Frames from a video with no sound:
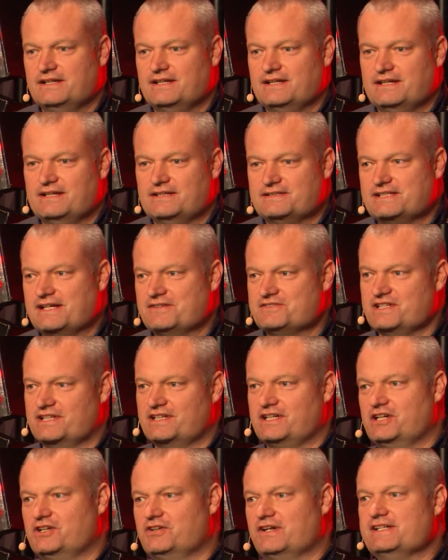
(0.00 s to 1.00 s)
It sounds
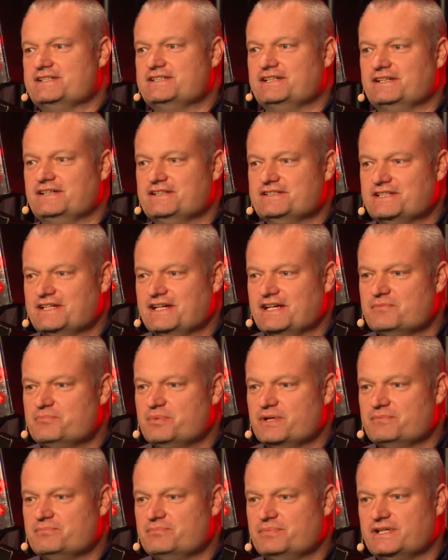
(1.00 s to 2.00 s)
like a crazy idea,
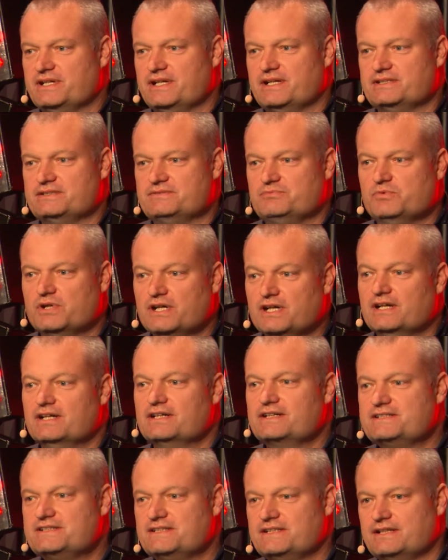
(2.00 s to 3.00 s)
but it
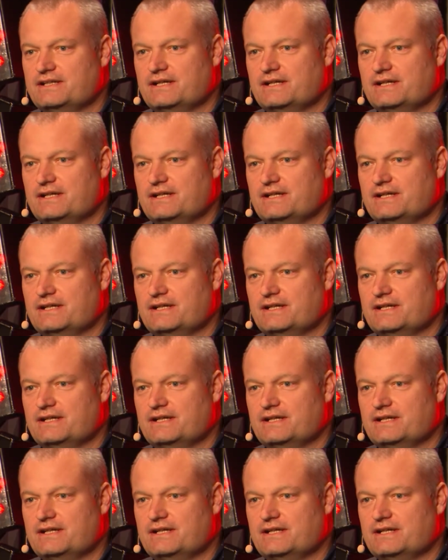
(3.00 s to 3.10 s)
worked,